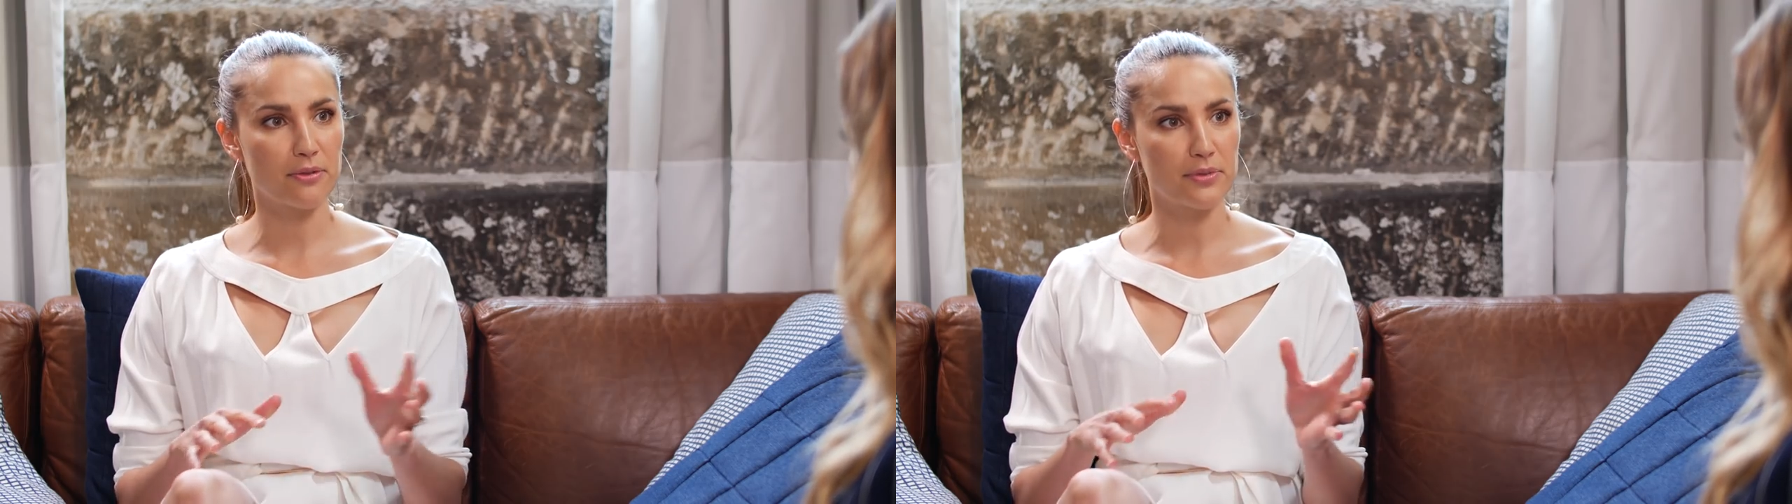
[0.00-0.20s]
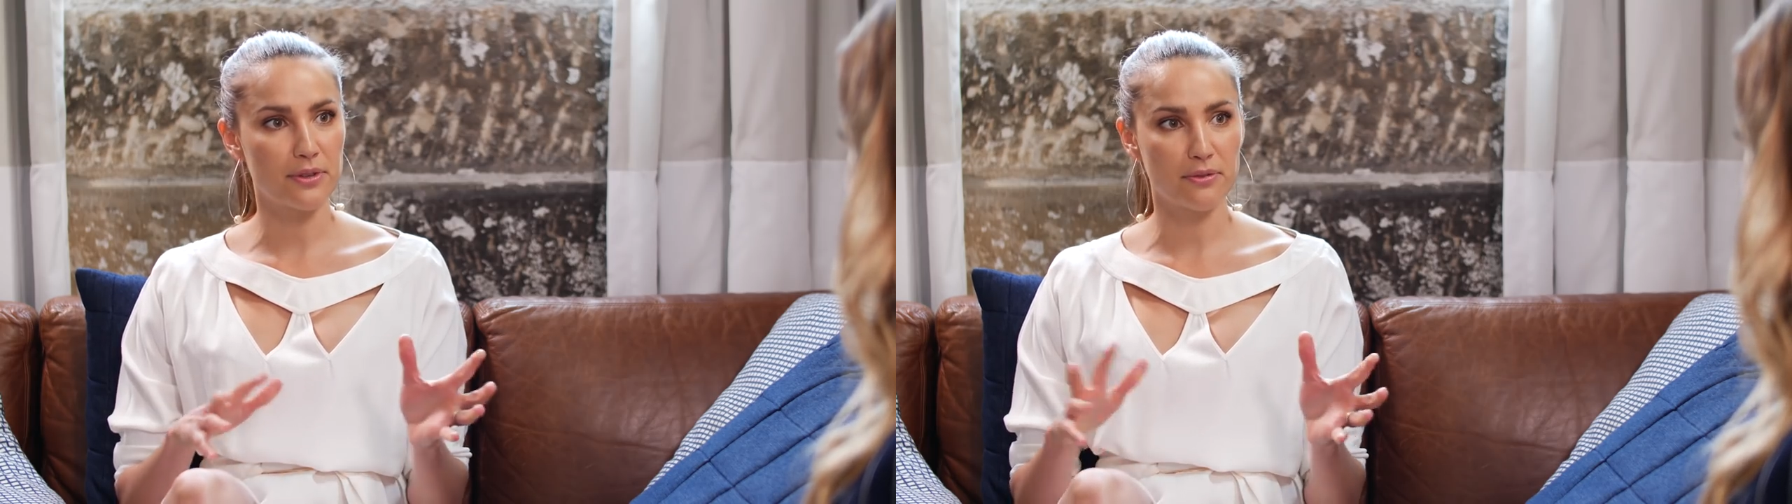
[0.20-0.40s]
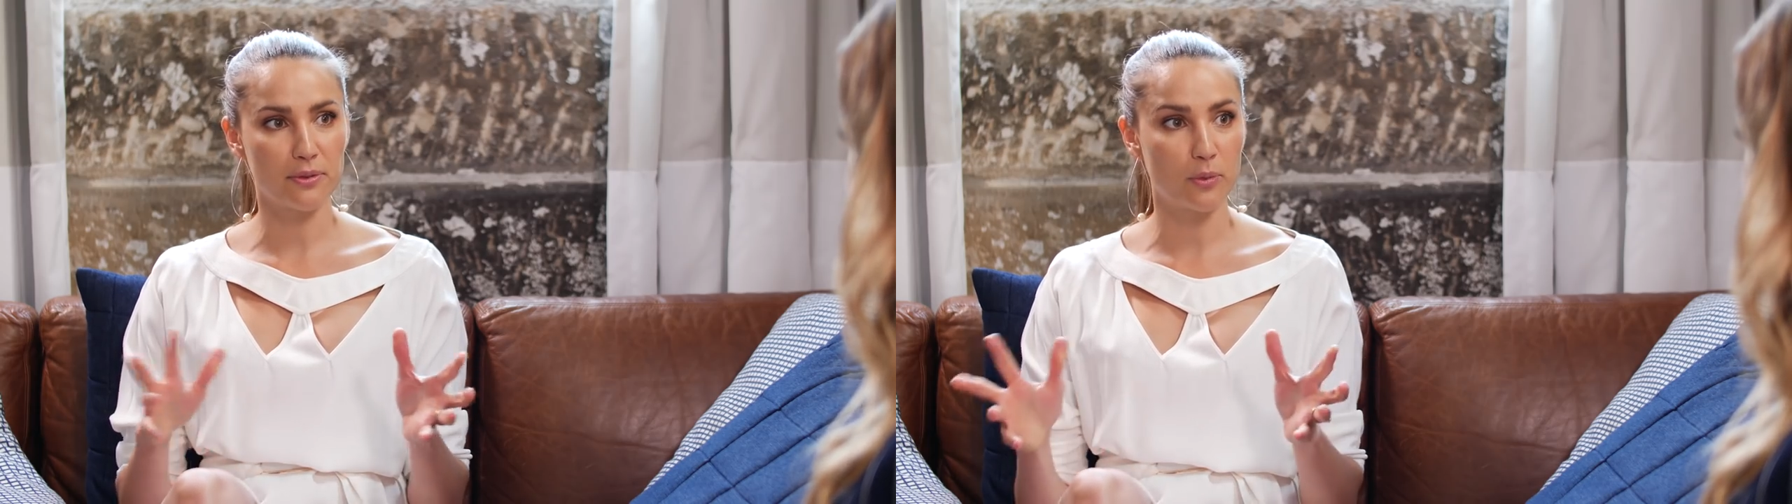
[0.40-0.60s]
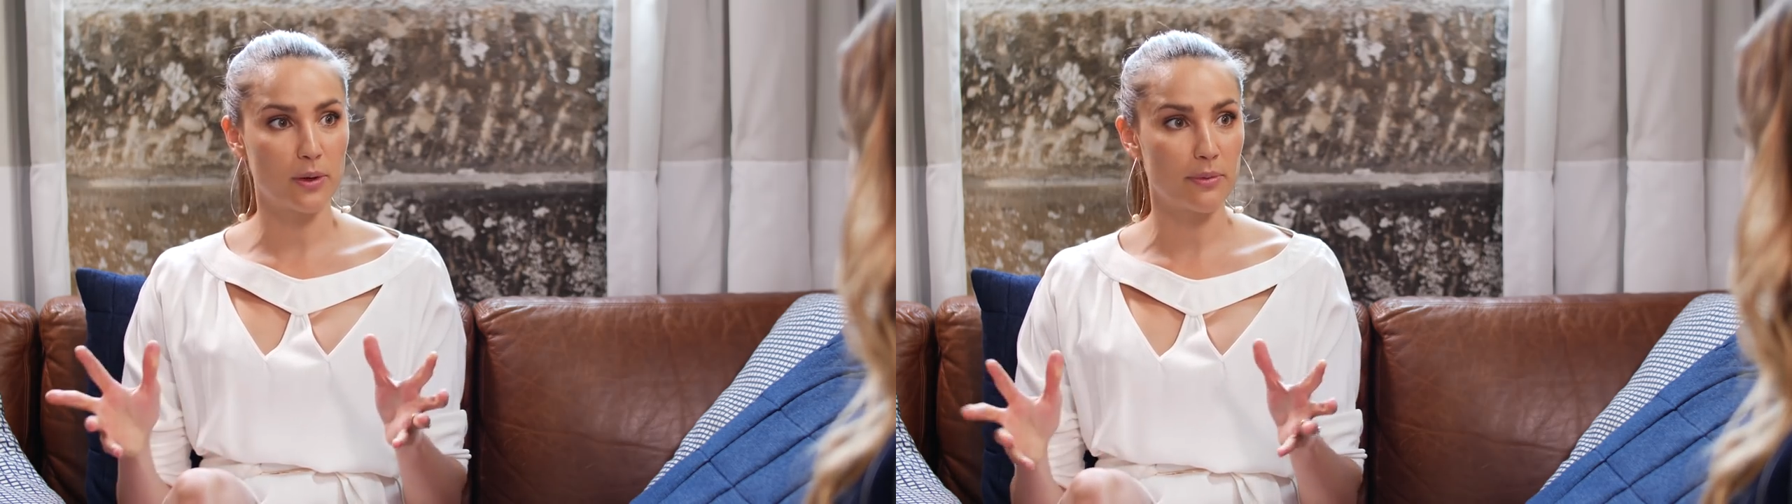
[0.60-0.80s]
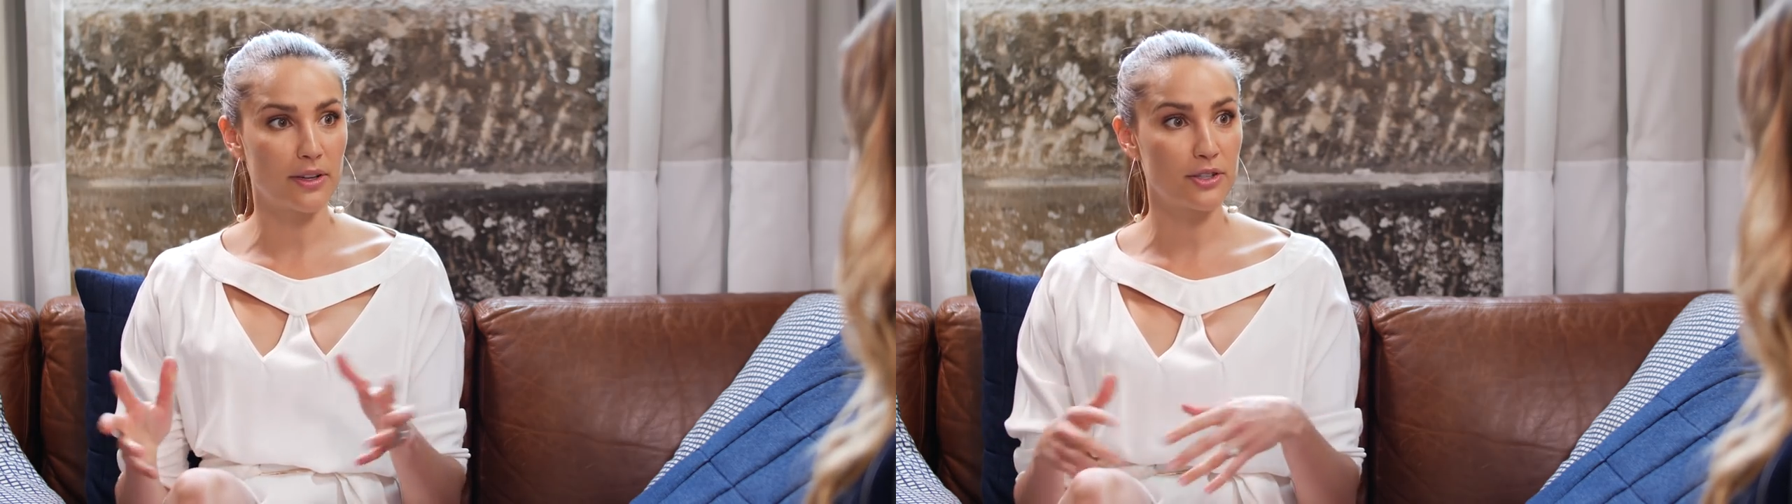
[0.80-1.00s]
from different
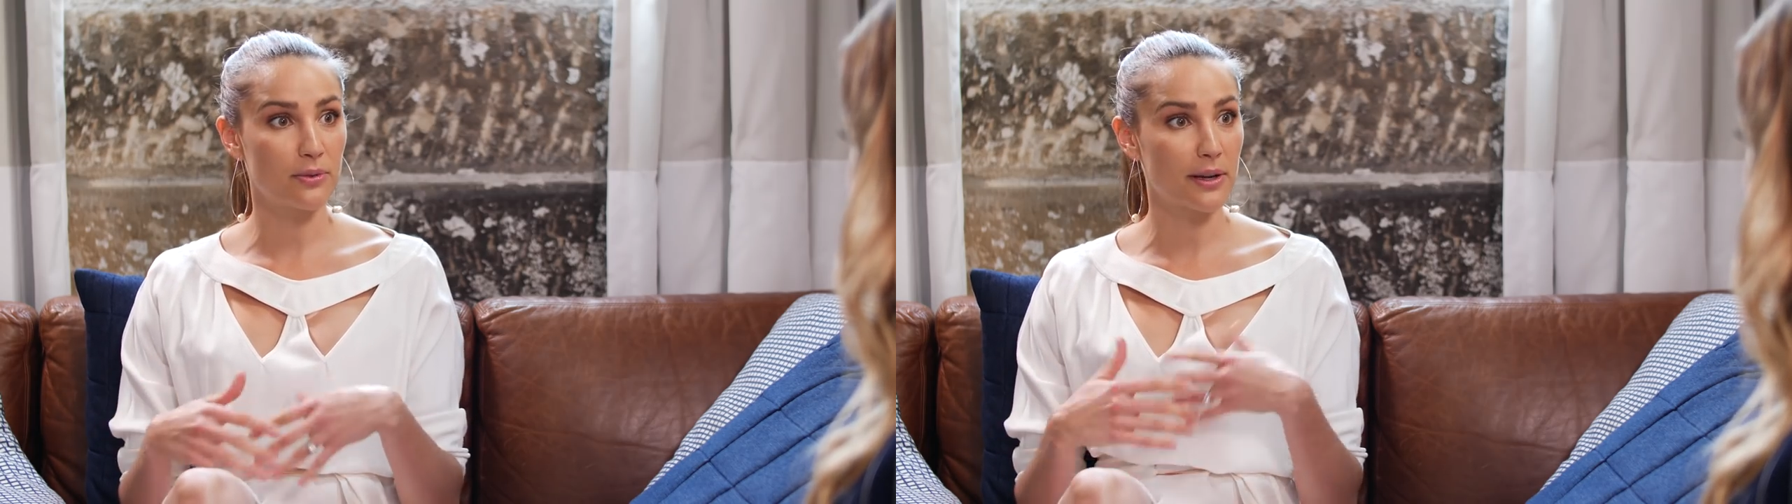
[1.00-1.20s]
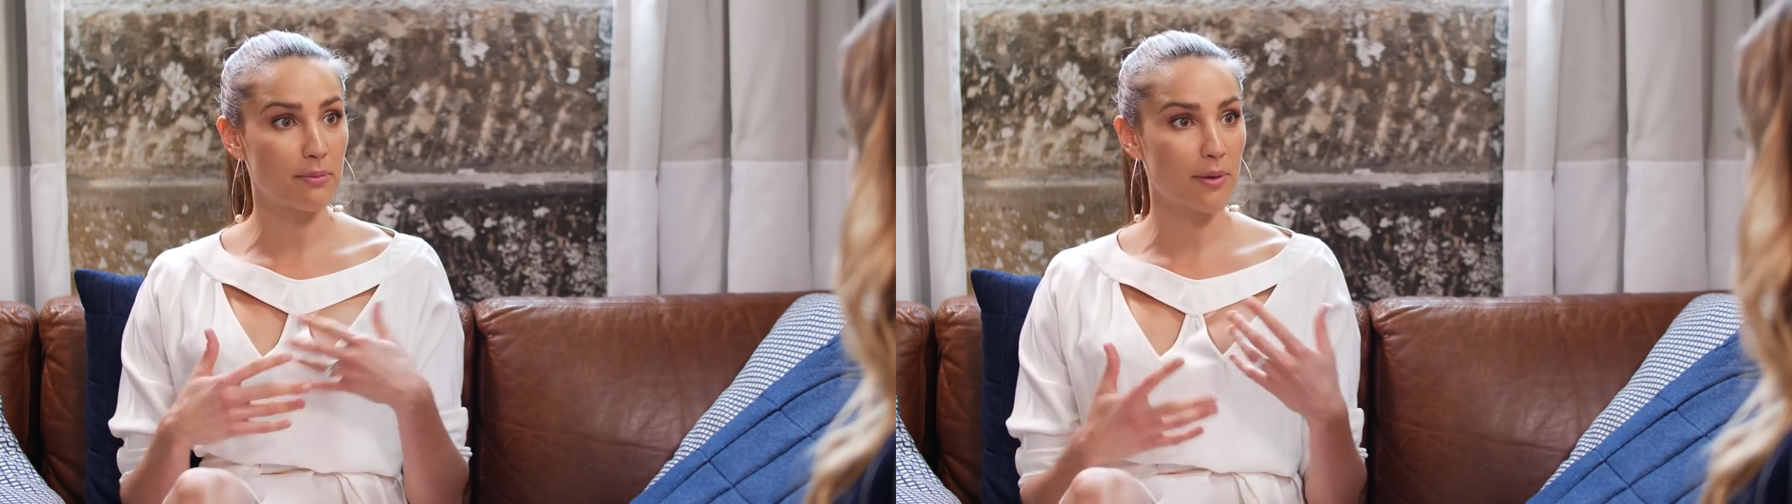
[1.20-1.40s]
women doing